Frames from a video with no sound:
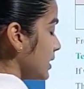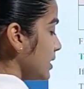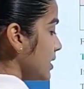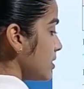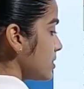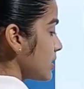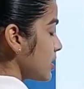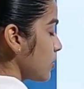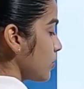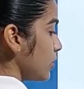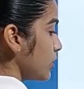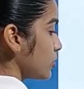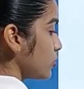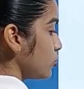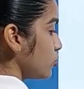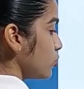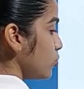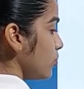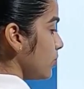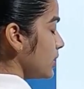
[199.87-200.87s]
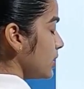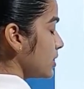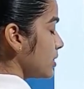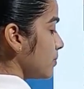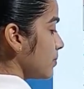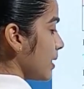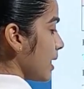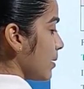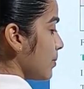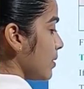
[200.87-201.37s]
is equal to 2
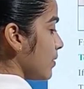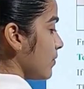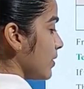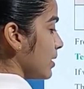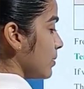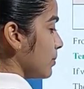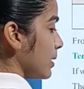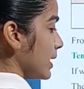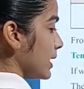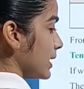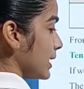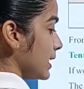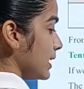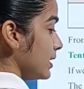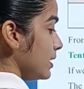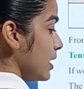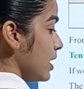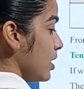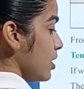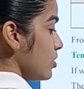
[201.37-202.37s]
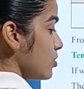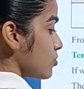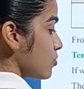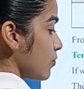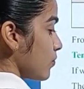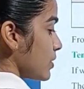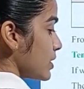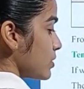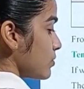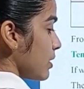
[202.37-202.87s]
multiplied by 1/10. So
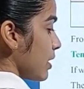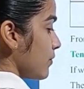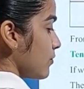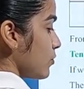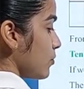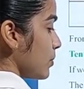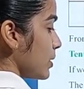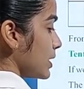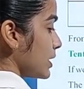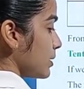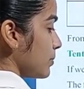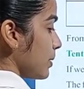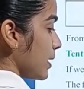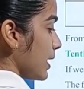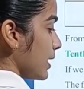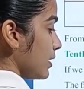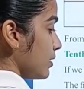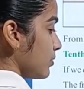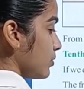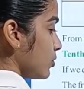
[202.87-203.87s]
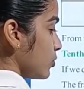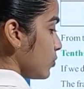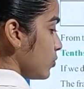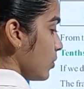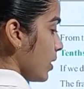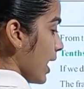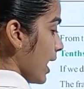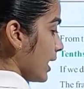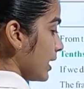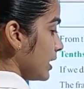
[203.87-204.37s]
first you have to multiply 2
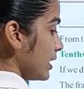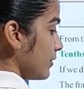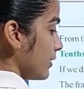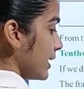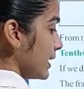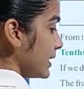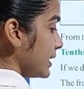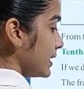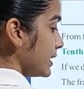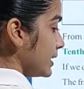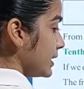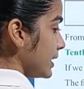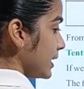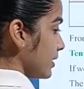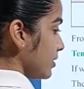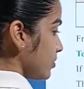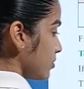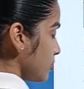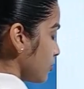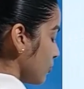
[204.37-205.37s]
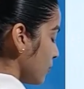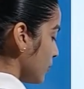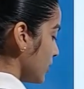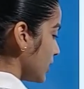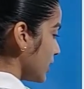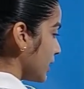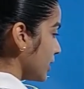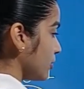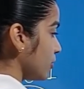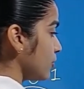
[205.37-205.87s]
and divided it 10. So you will
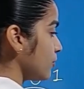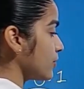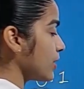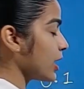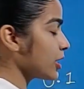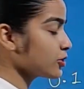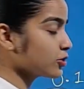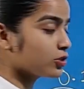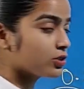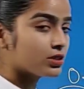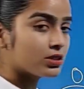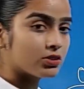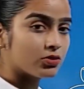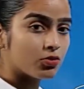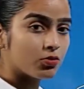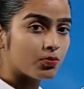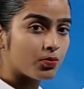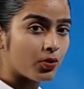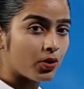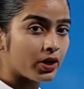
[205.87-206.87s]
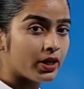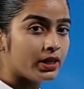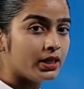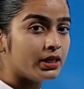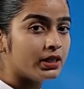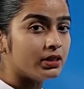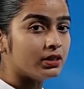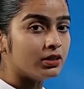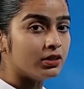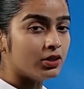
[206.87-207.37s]
get your fraction
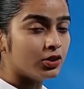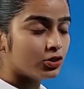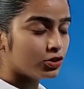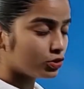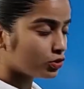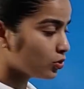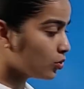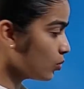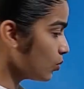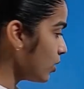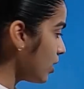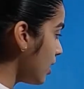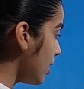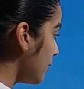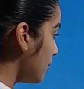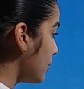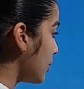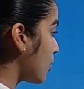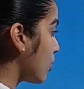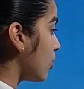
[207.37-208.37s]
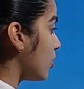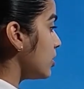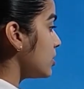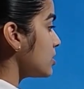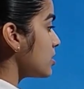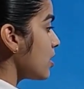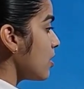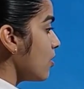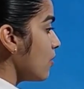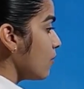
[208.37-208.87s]
0.2, because
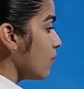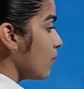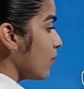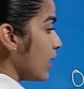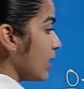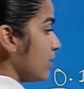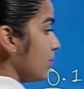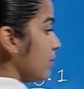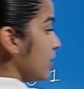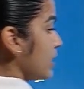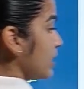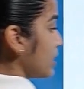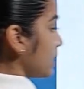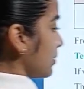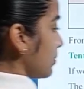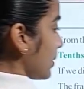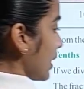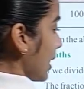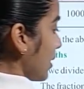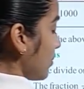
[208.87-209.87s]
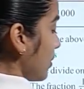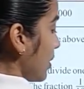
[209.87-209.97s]
1 multiplied by